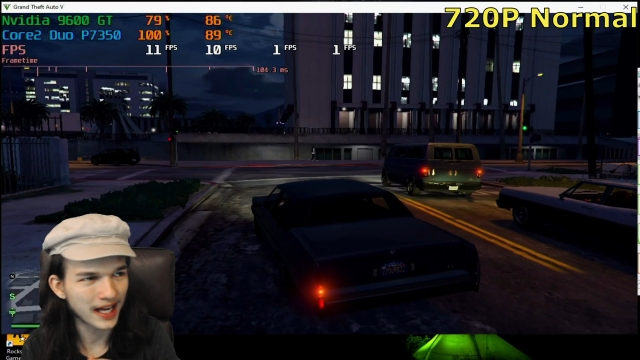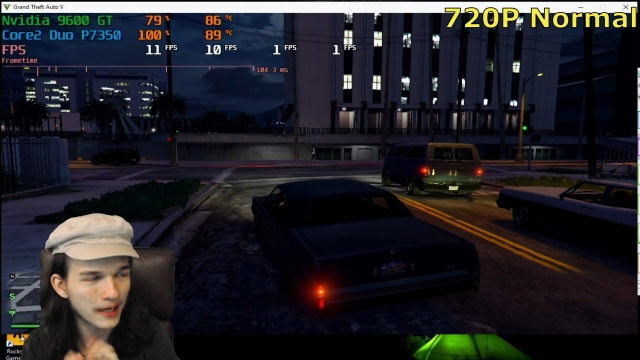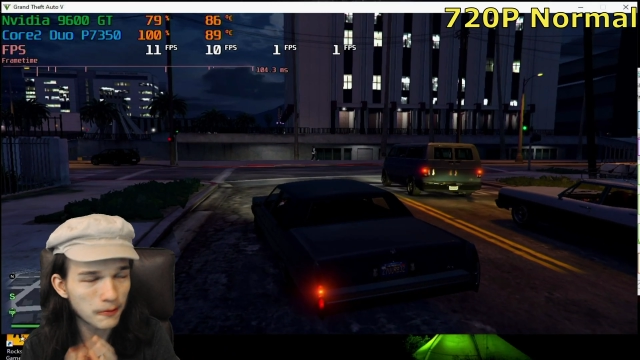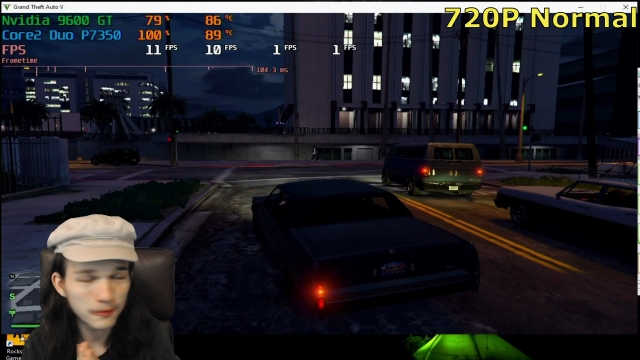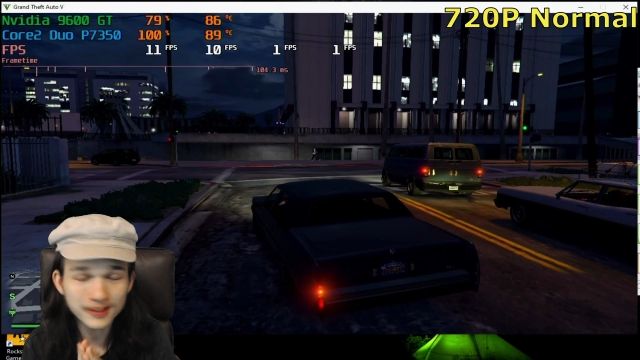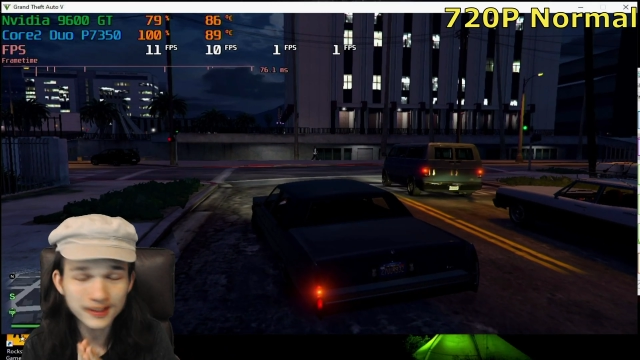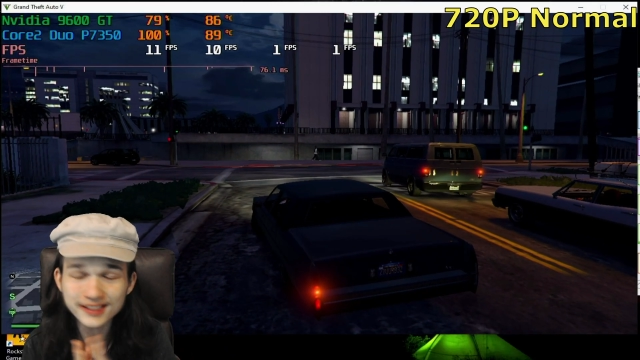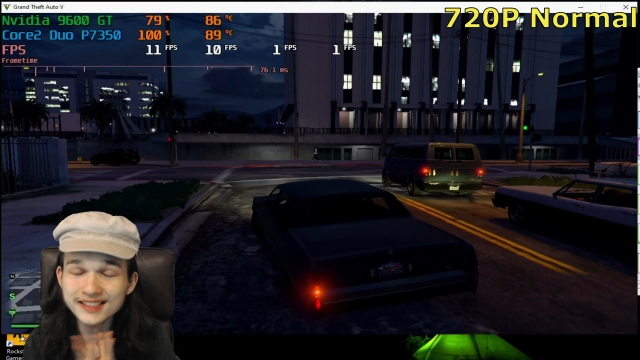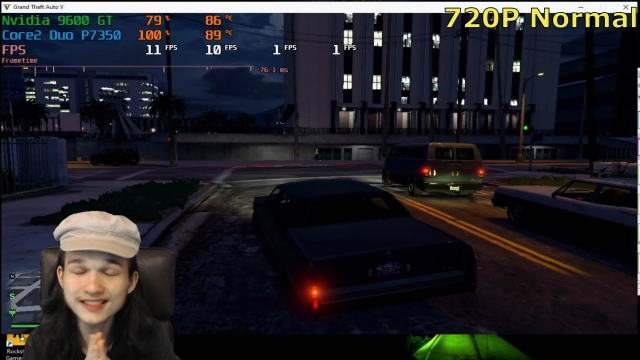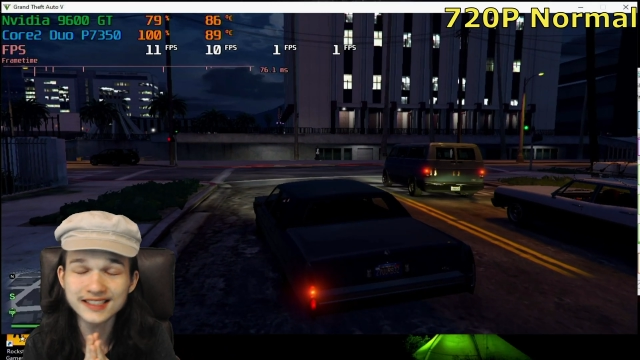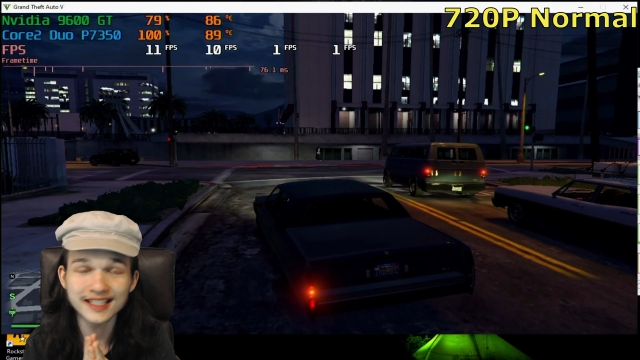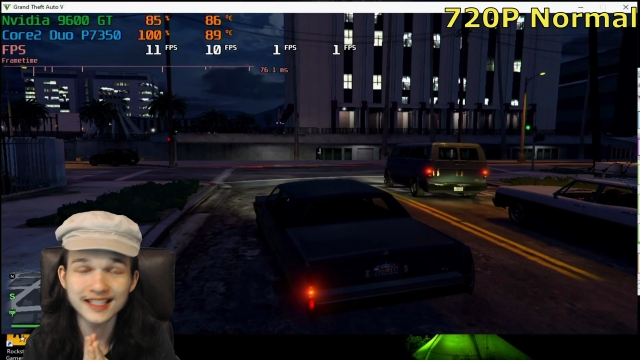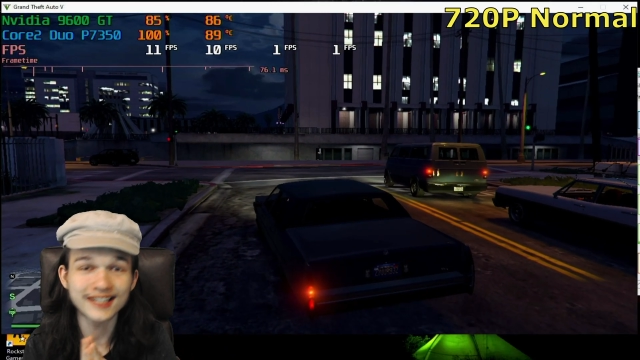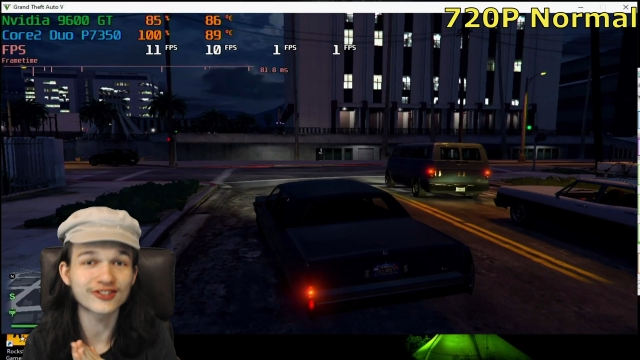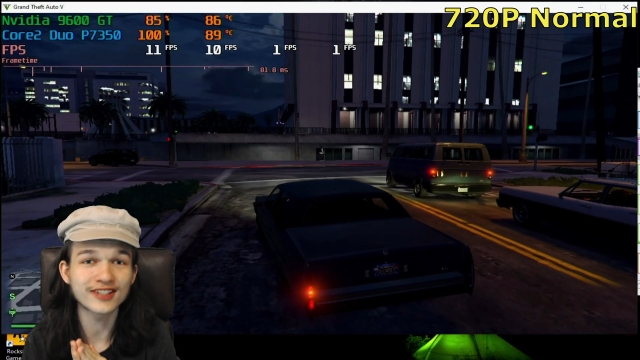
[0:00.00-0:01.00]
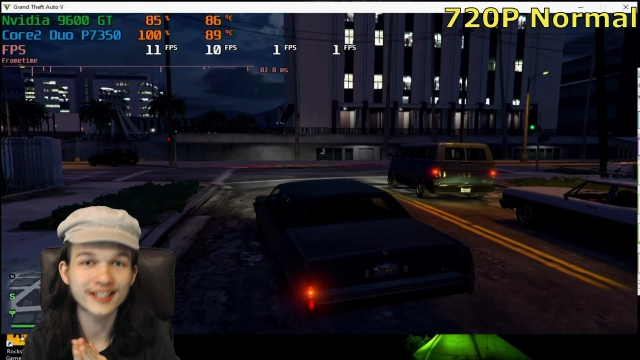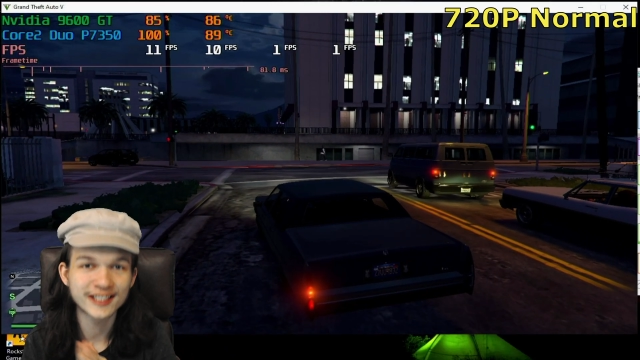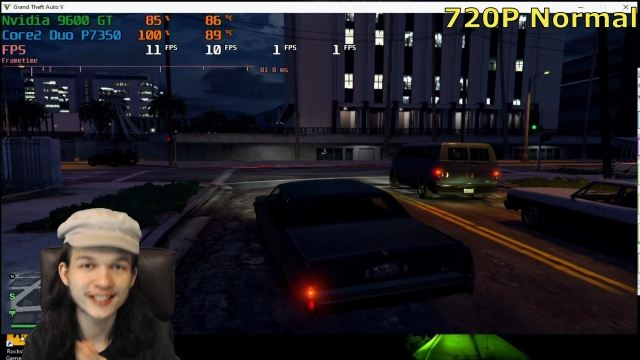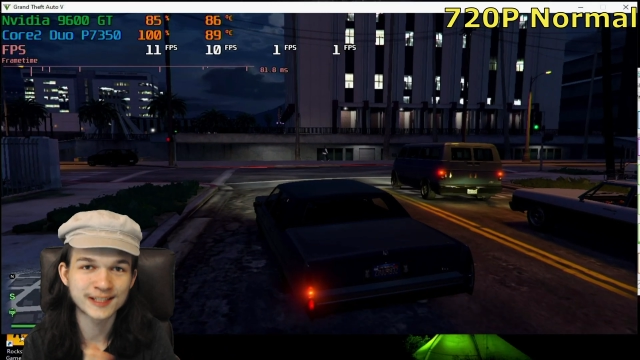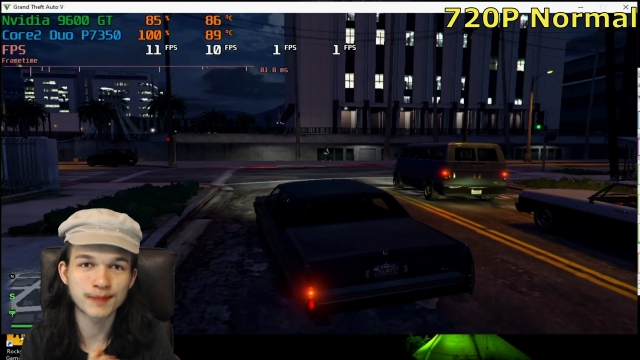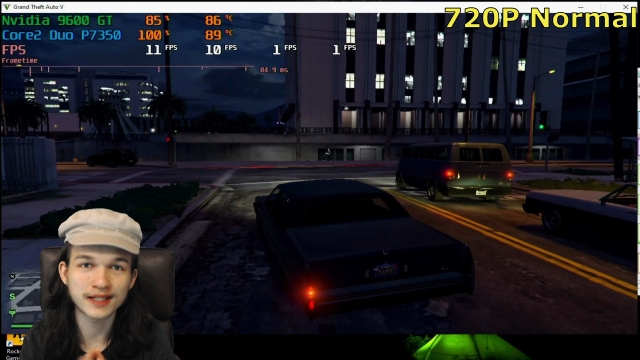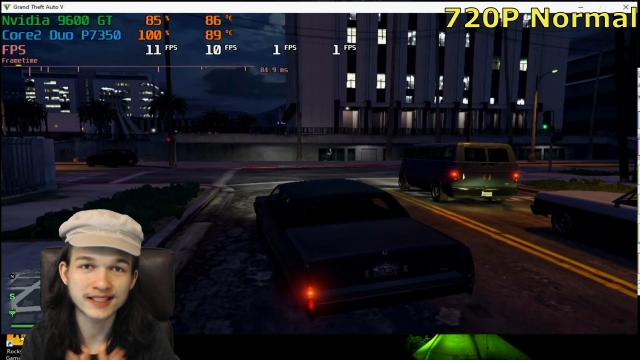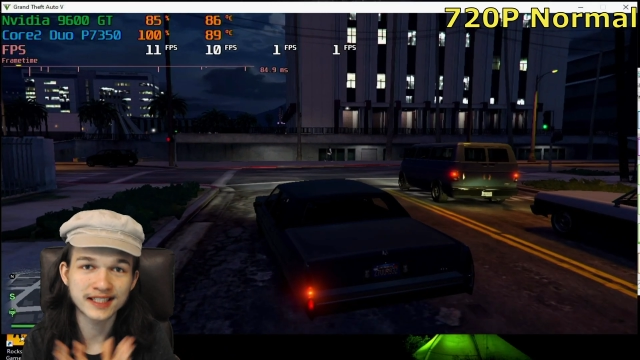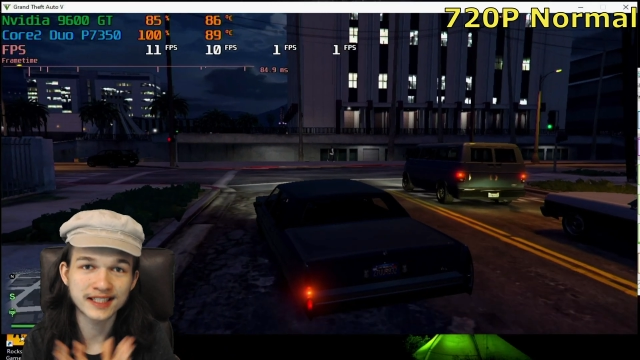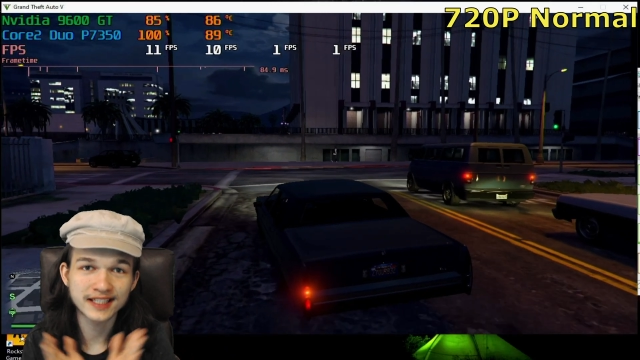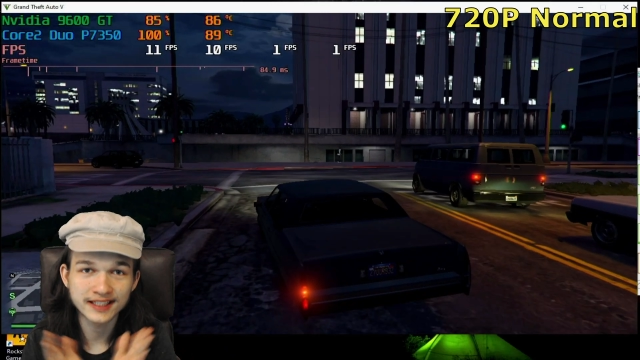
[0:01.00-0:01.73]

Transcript: wasn't actually expecting